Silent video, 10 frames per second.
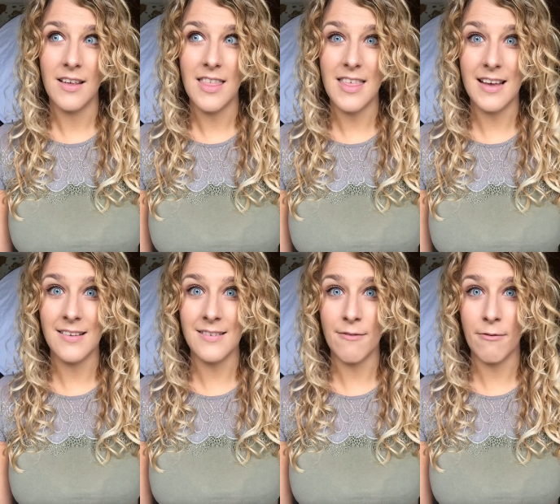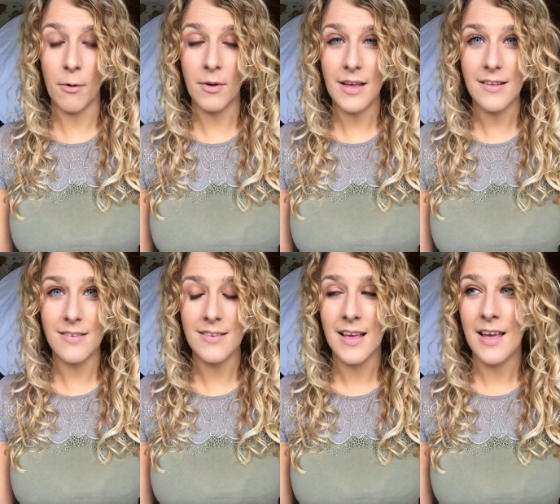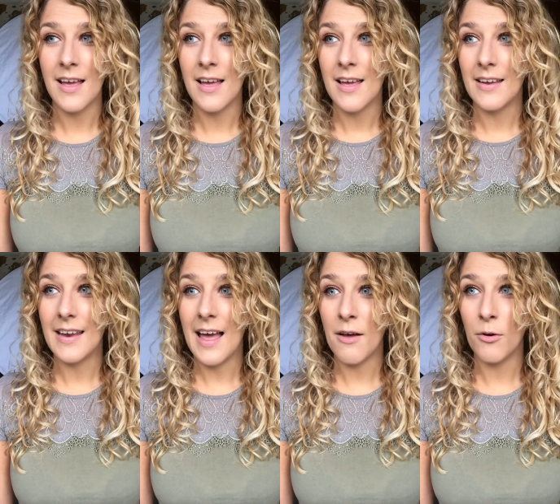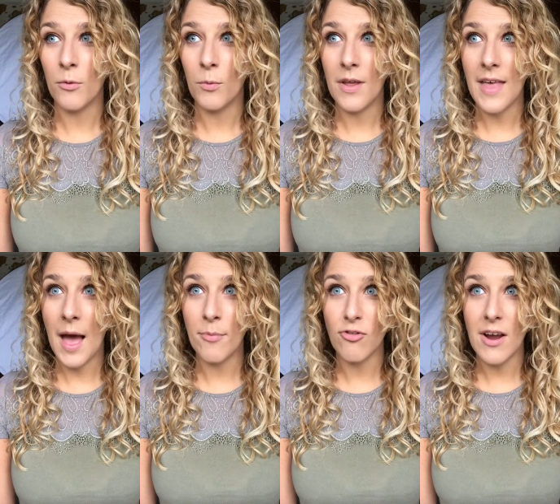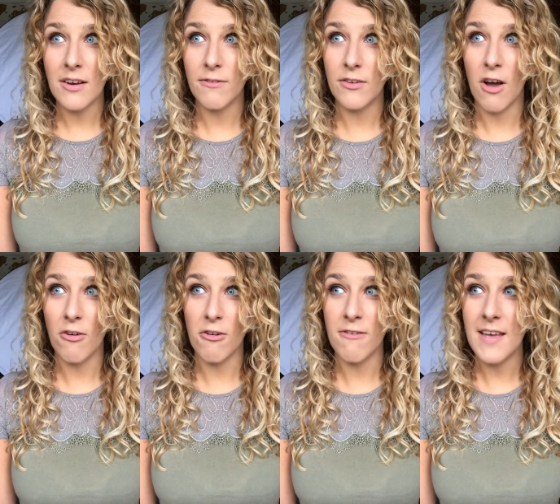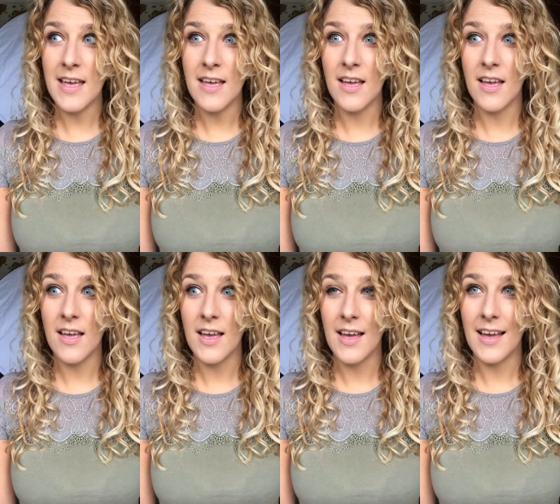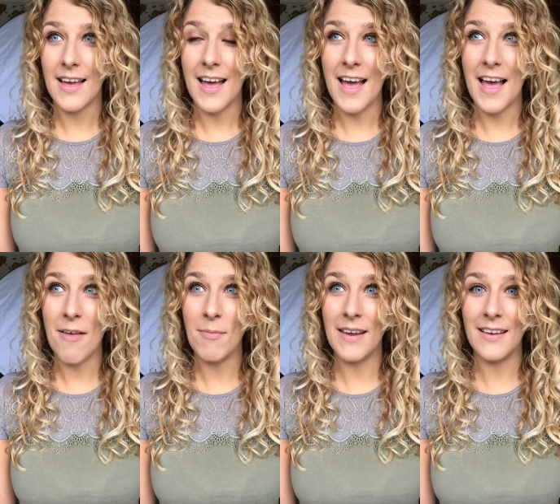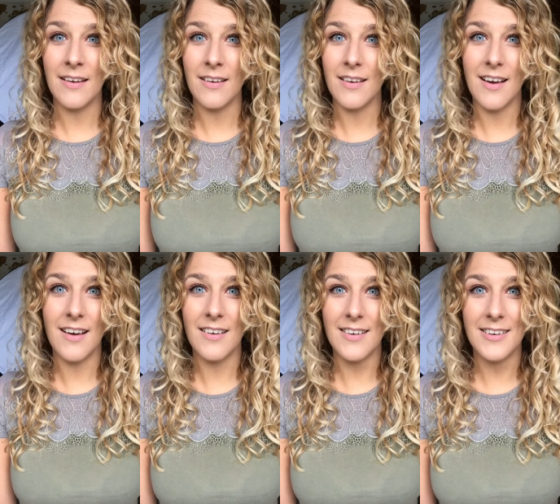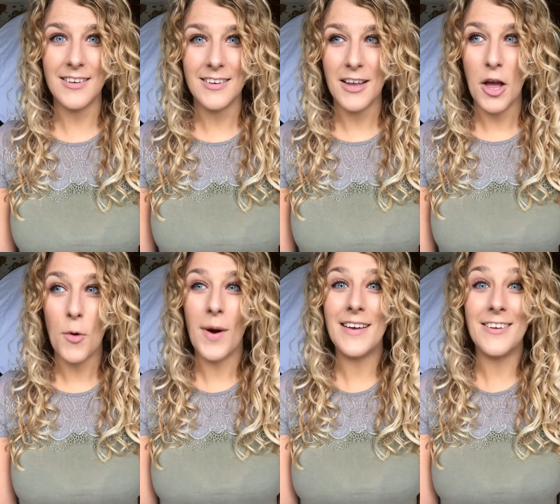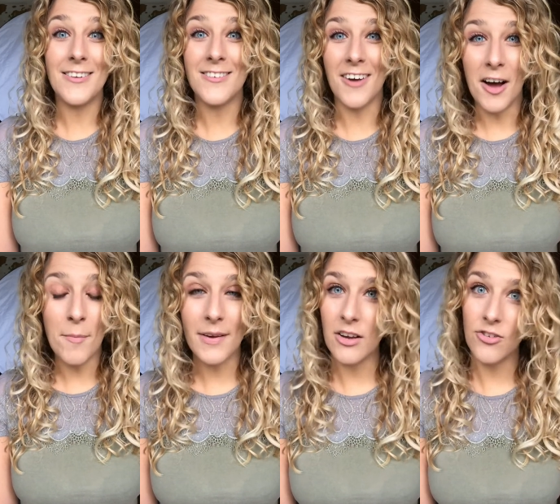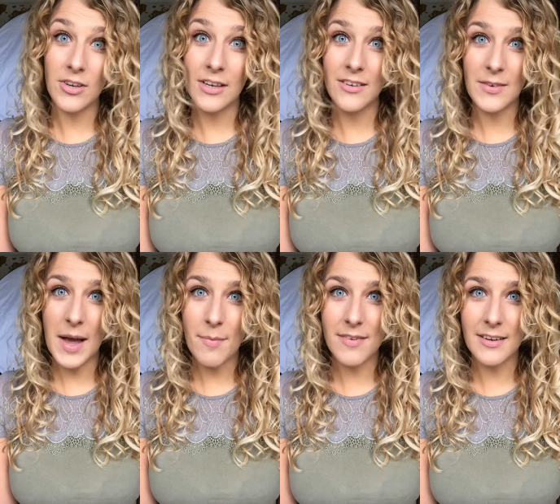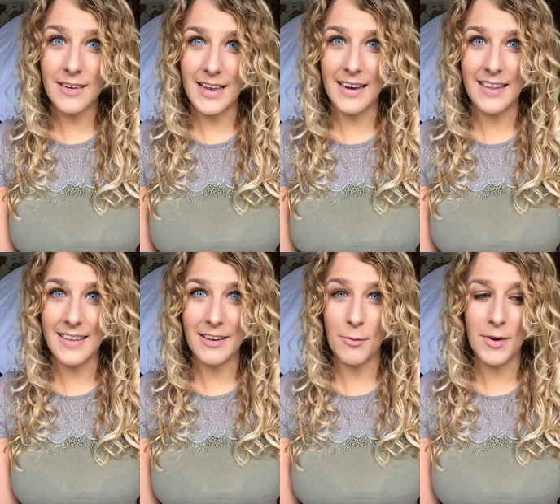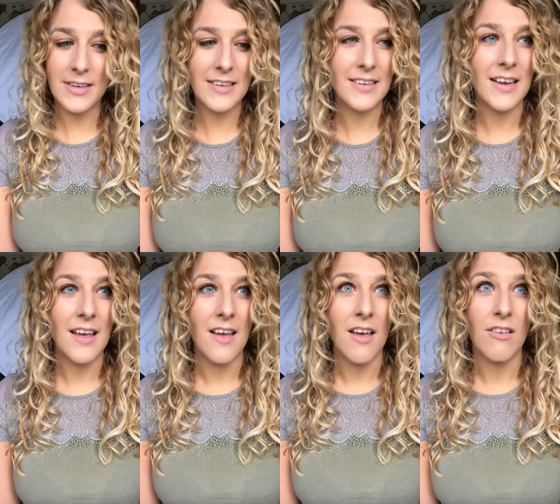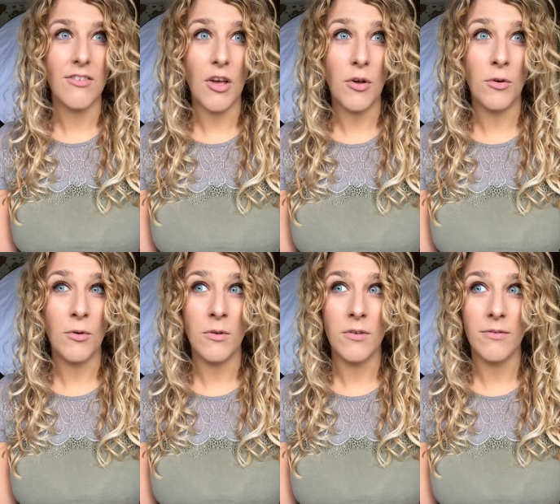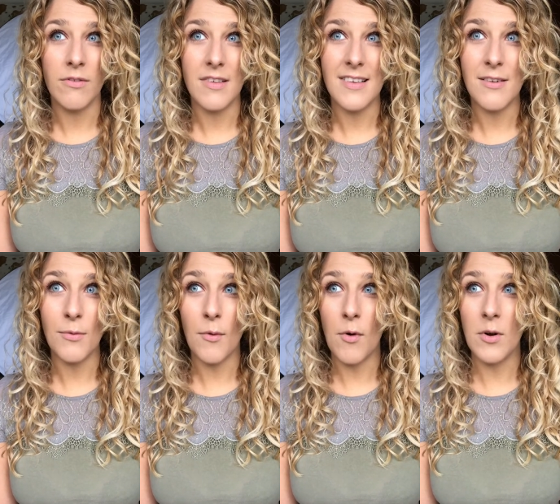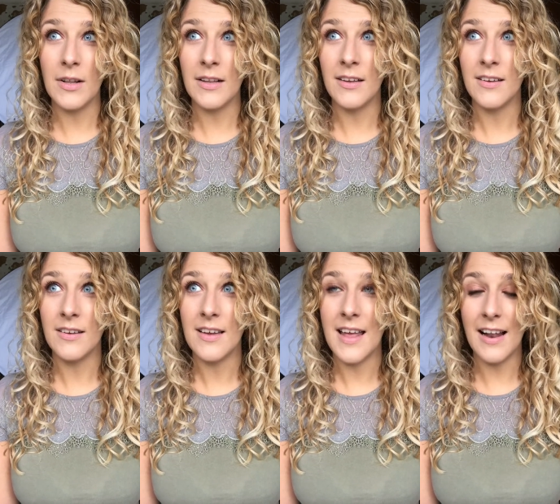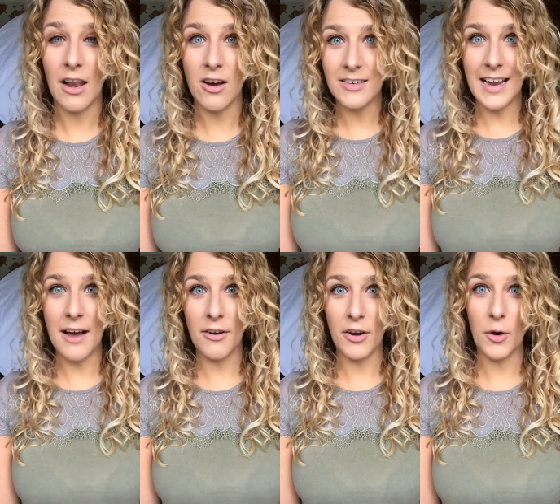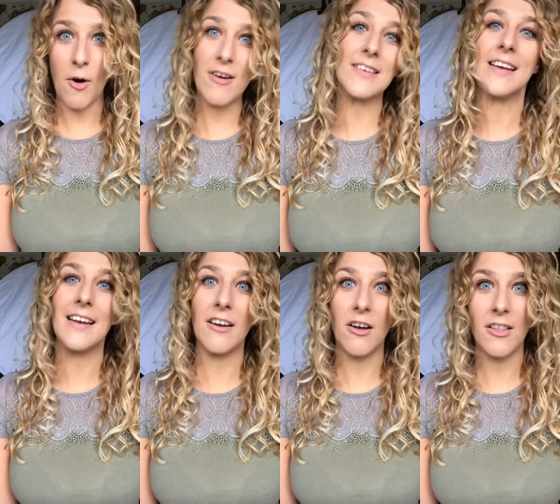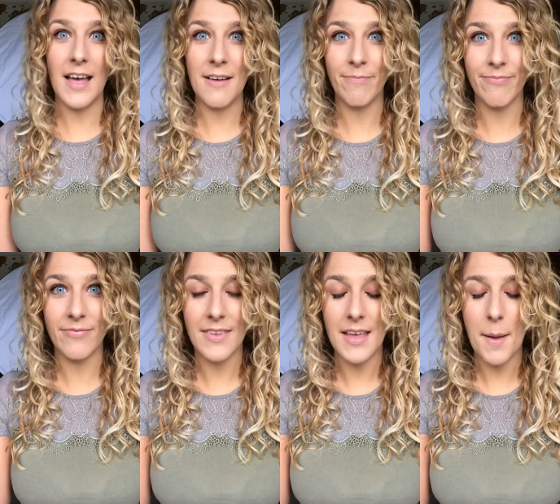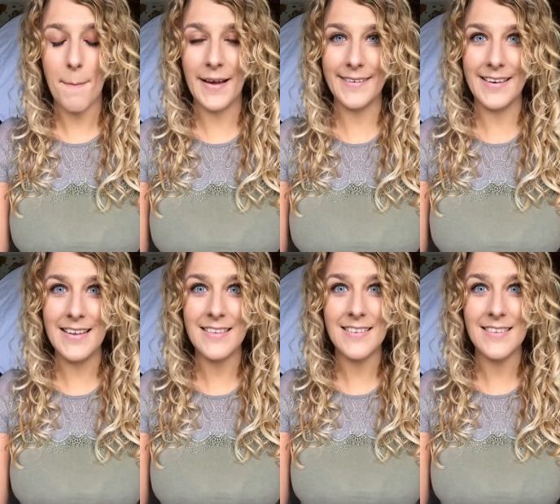things in focus. Now, with abstract photography, I mean, where do you start? Because you can do absolutely anything you want. So since we're all in a lockdown and a quarantine and all that madness,